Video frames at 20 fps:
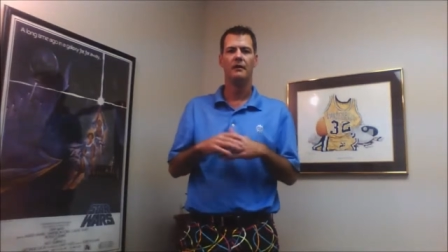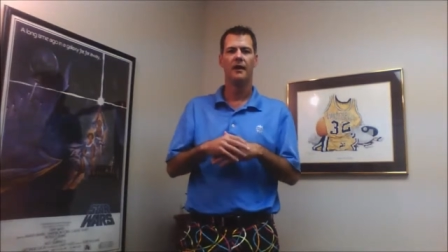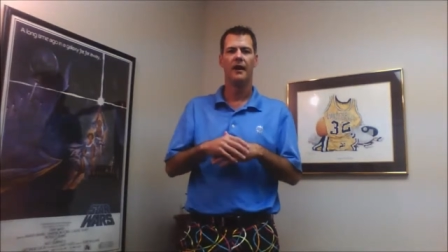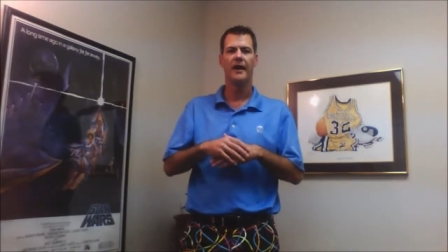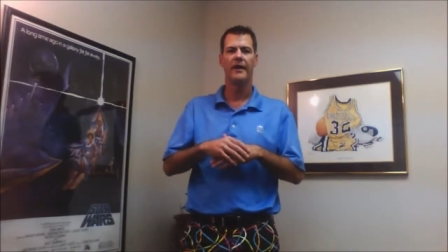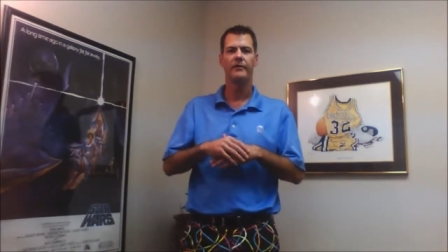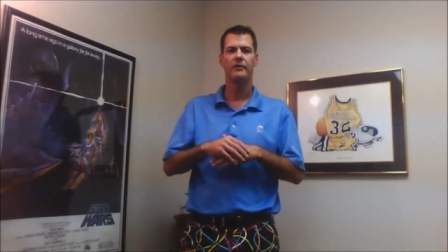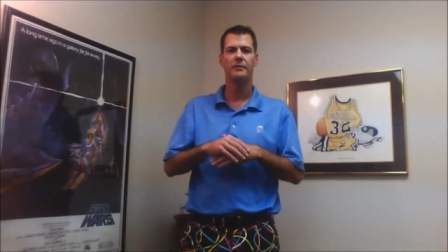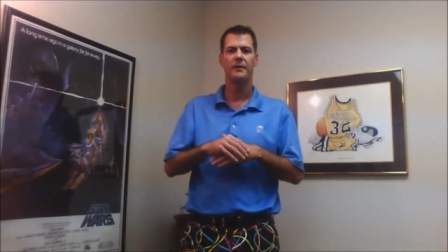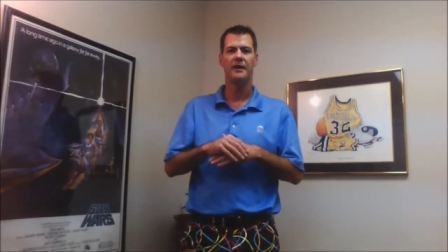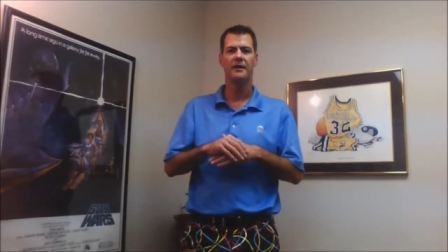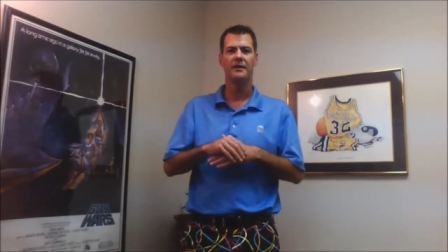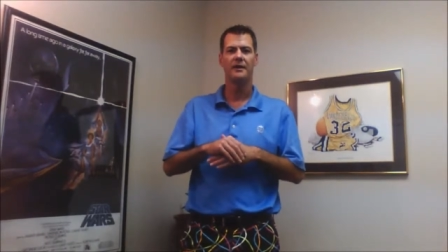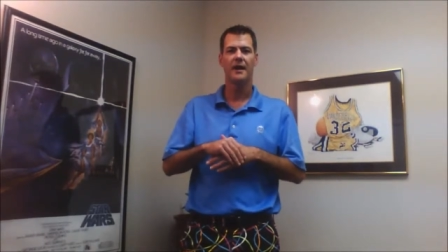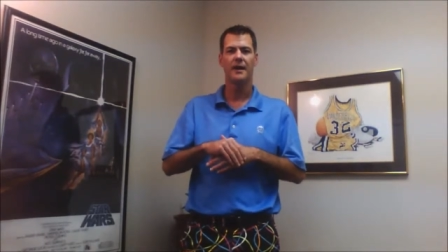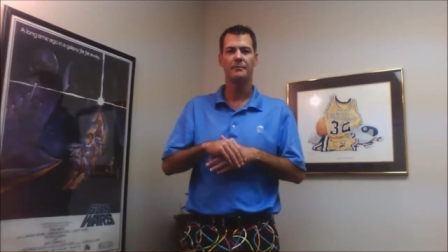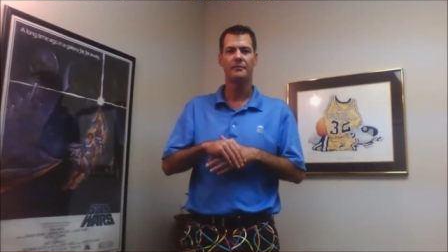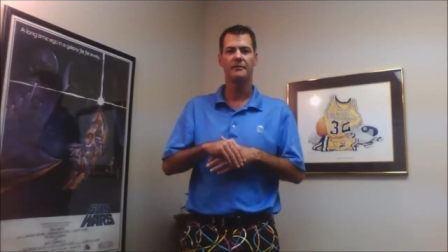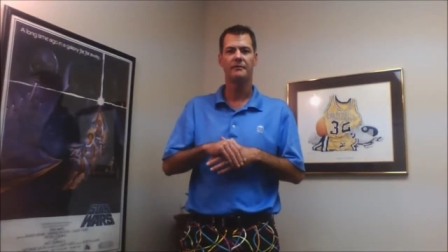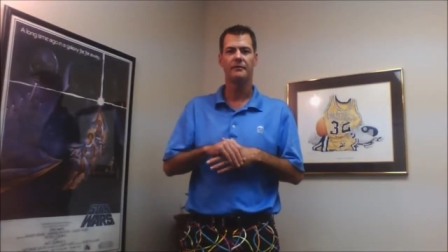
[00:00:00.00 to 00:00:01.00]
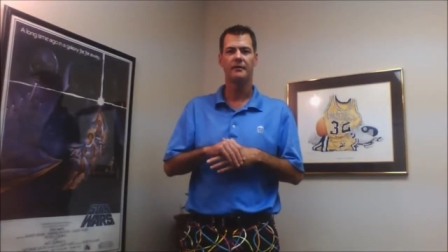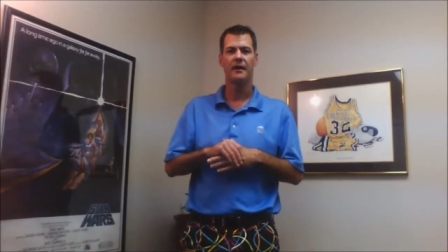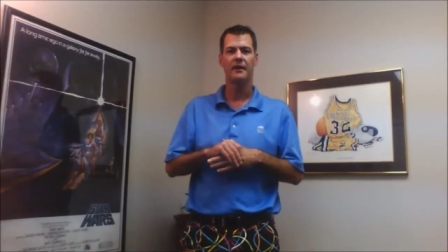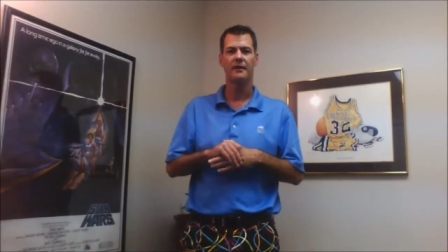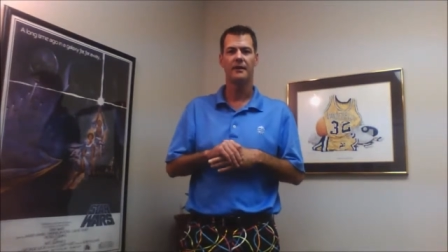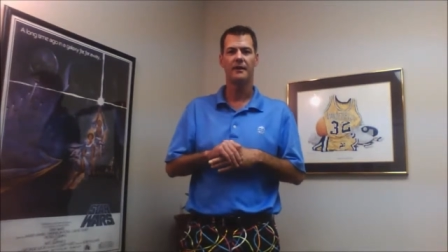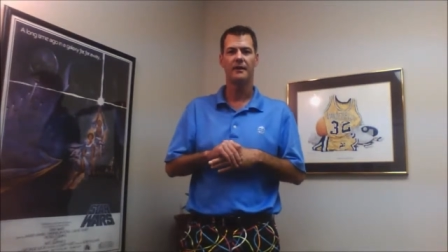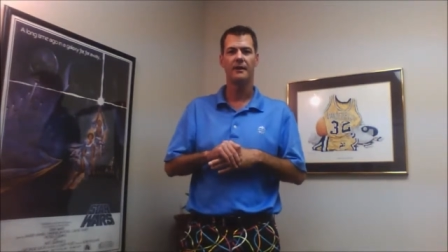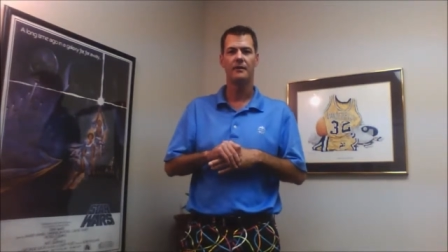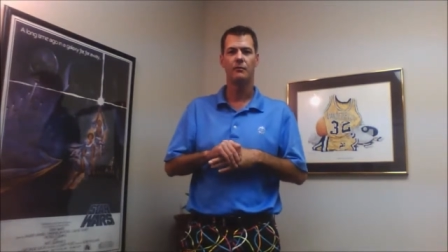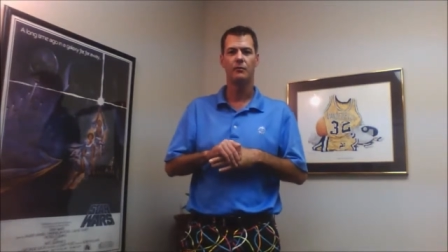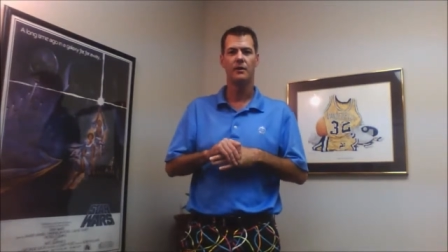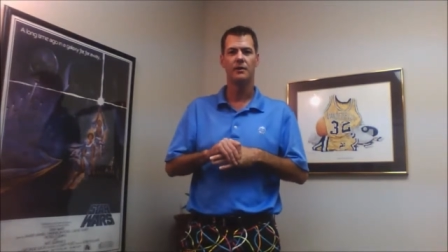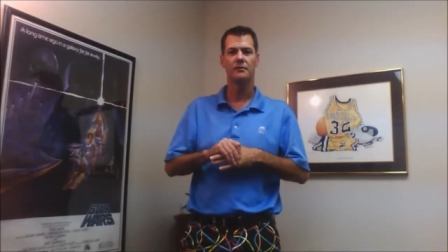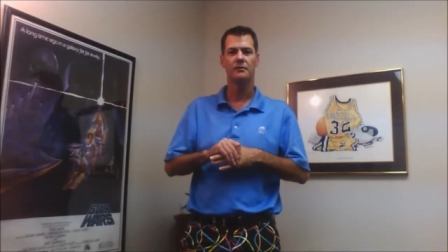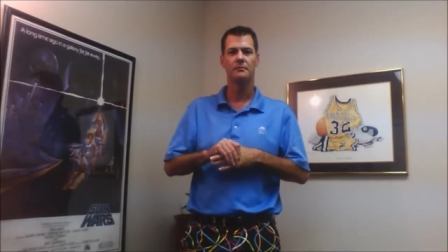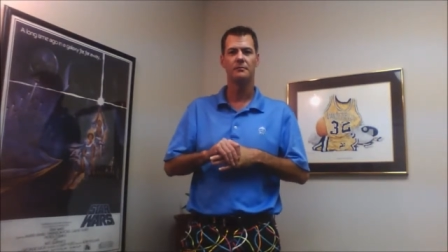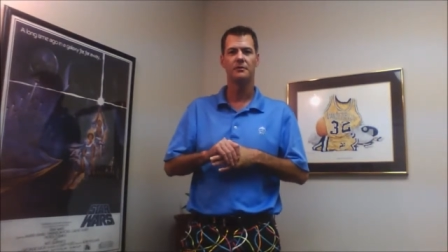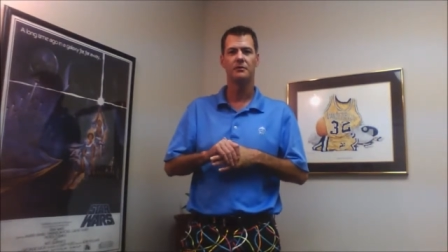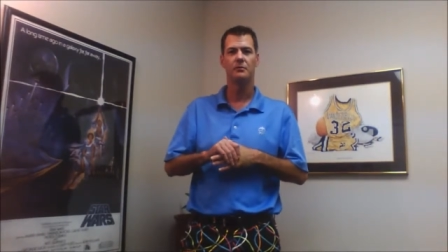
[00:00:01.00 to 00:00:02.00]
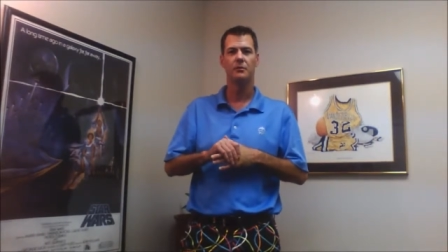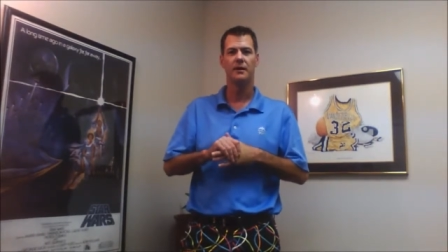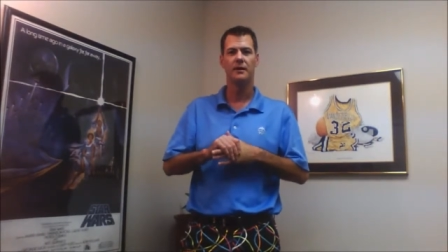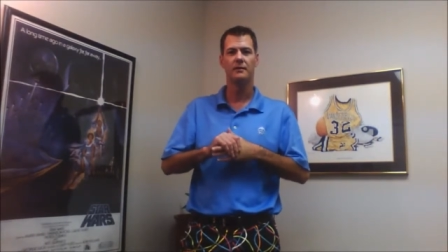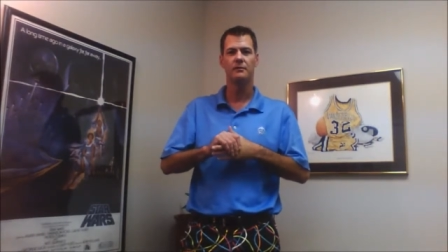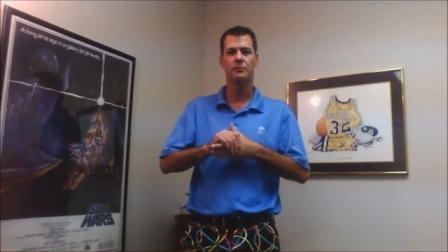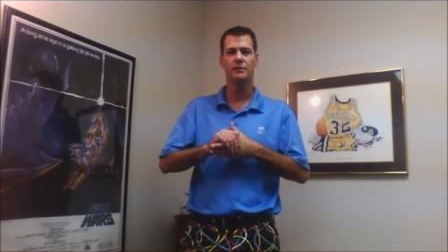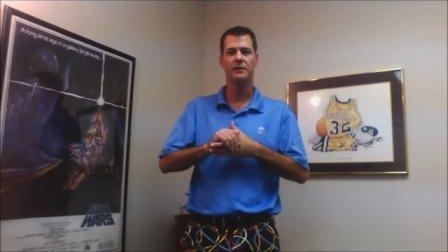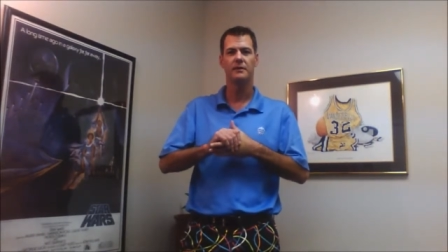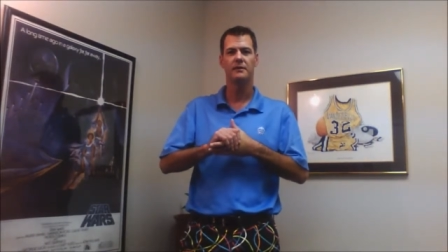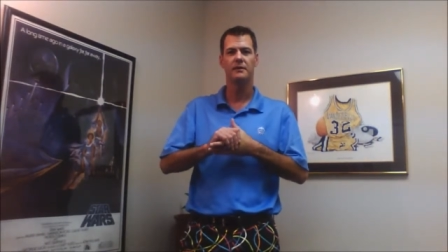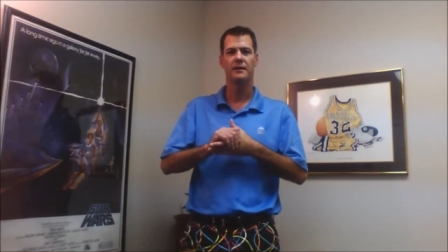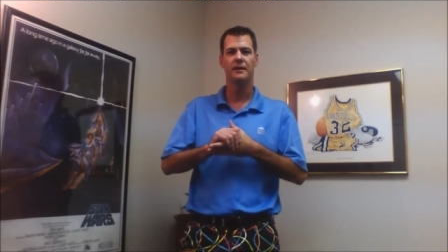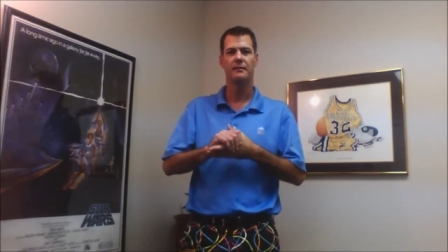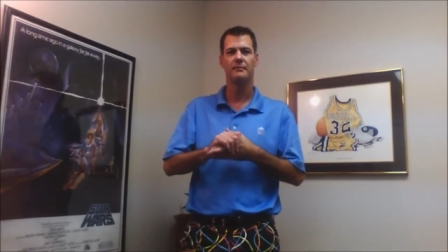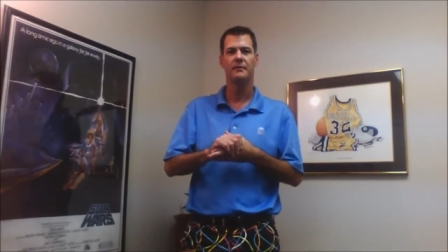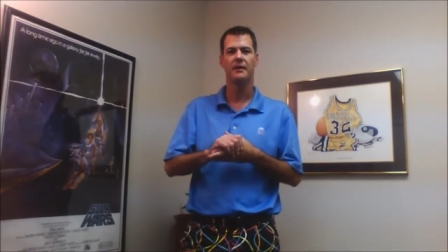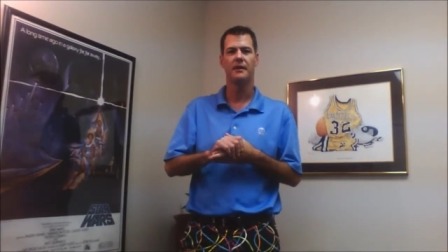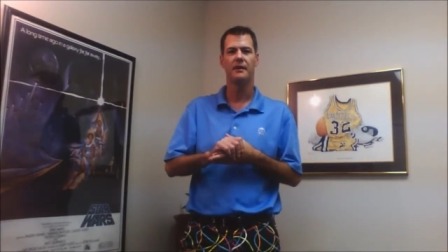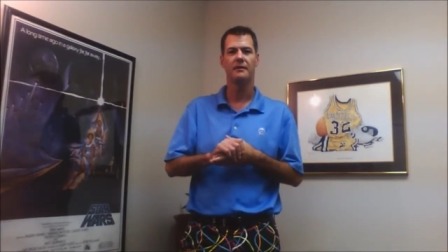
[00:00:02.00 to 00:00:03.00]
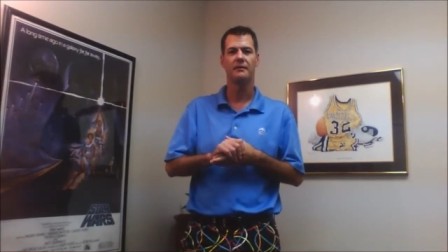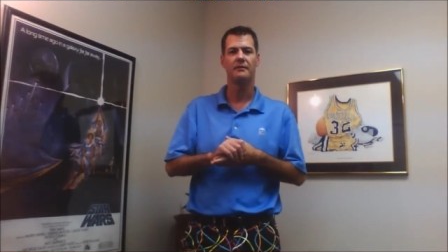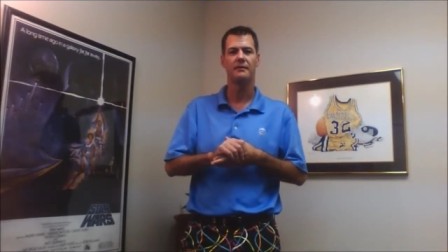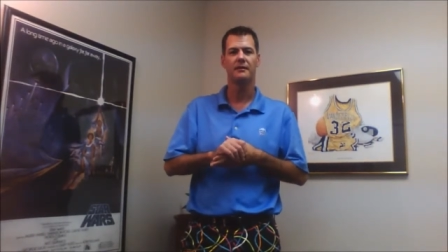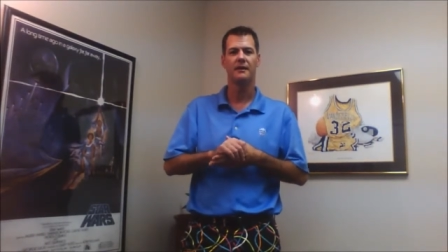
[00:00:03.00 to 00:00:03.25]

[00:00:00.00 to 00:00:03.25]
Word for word: Hey everybody, happy Friday and welcome to Wade's Weekly Update.